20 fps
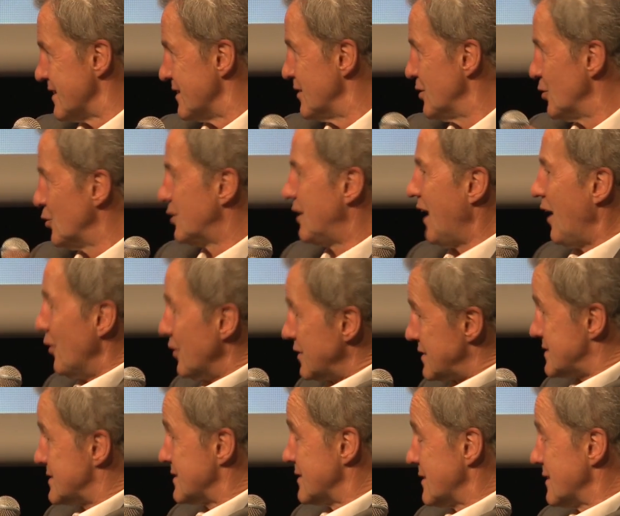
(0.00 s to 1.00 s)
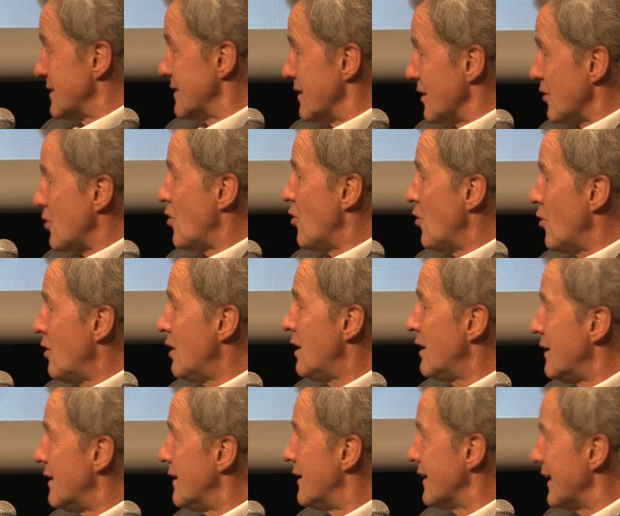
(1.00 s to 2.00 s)
And no doubt a
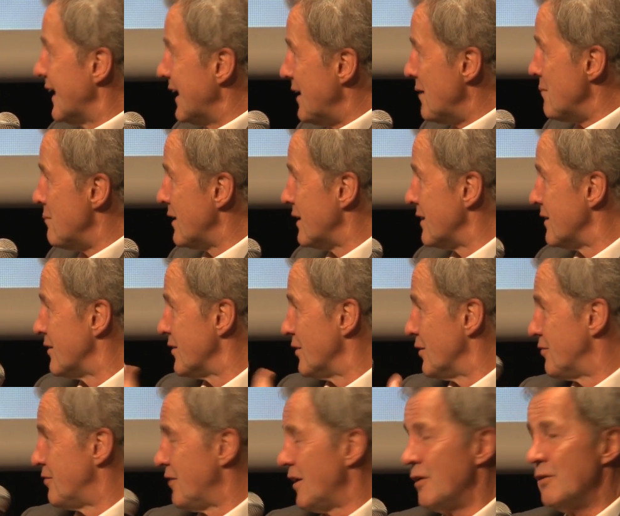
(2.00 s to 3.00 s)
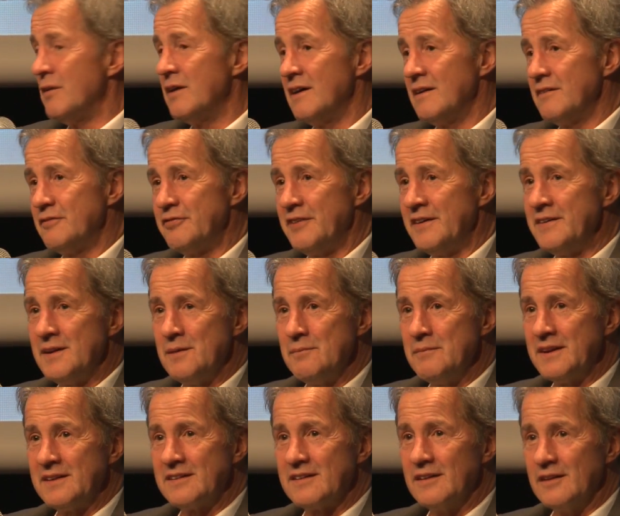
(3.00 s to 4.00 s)
core element of our
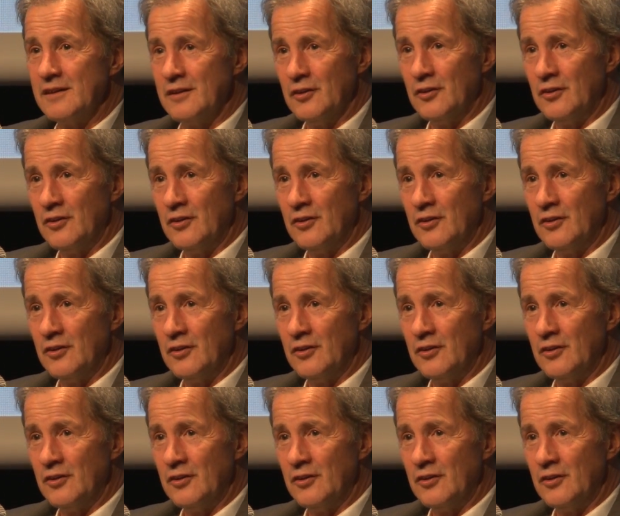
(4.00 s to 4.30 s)
fundamental